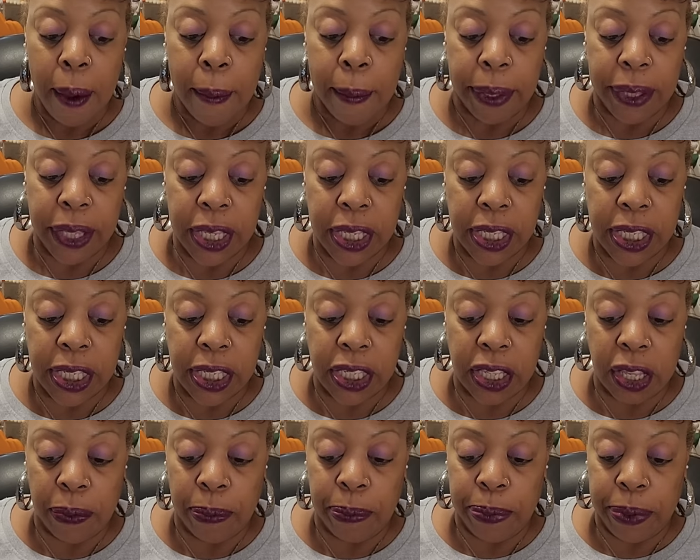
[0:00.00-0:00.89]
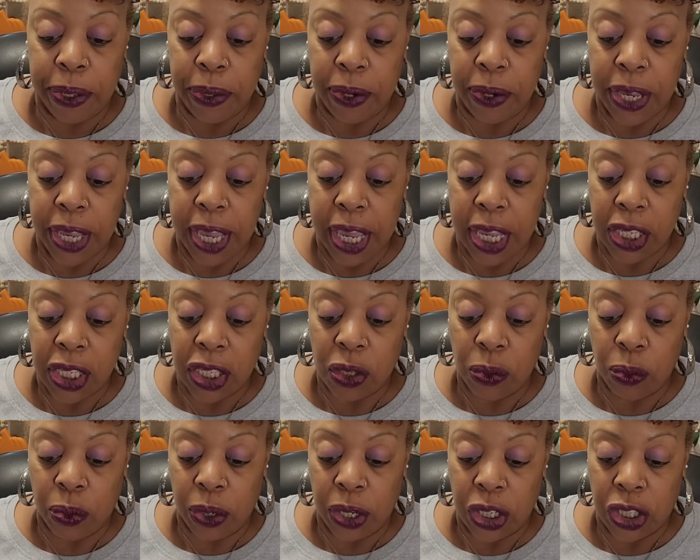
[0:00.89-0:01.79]
But this is the Beauty
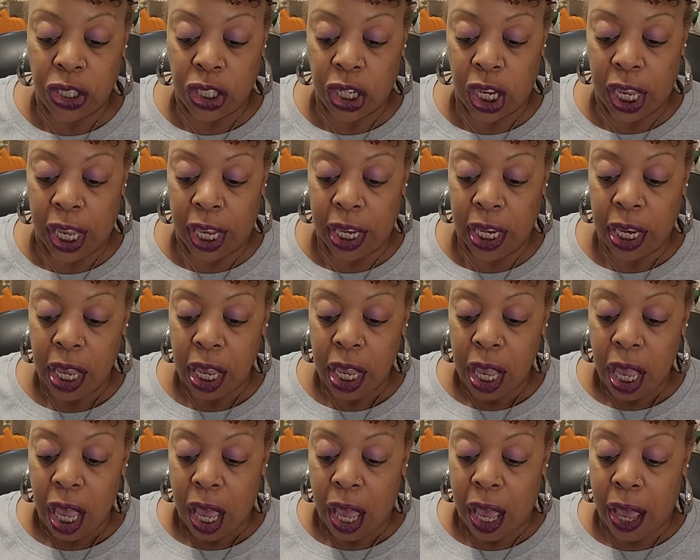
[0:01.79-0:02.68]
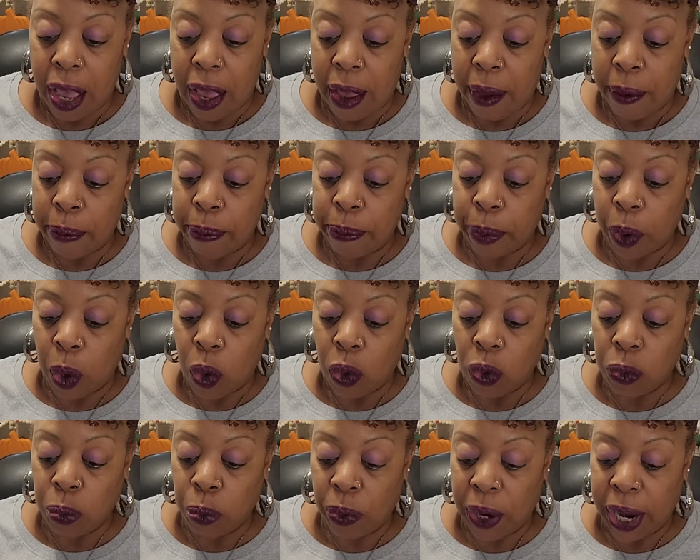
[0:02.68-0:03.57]
Intuition um,
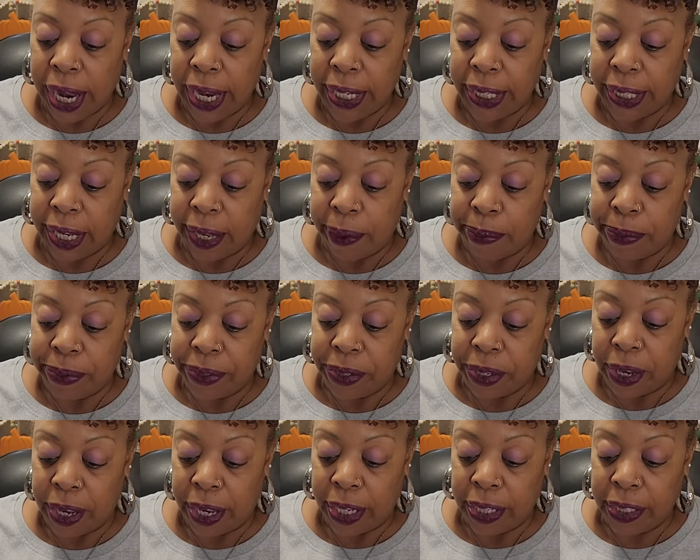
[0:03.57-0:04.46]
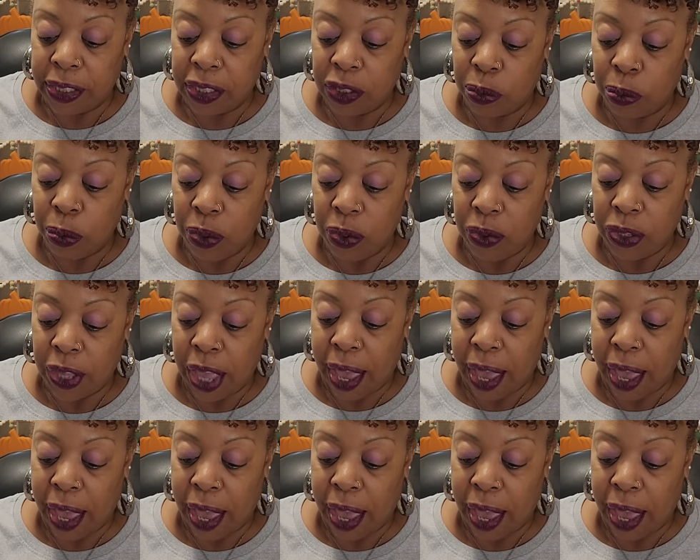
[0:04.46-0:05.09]
Bold Bright Lipstick, Smooth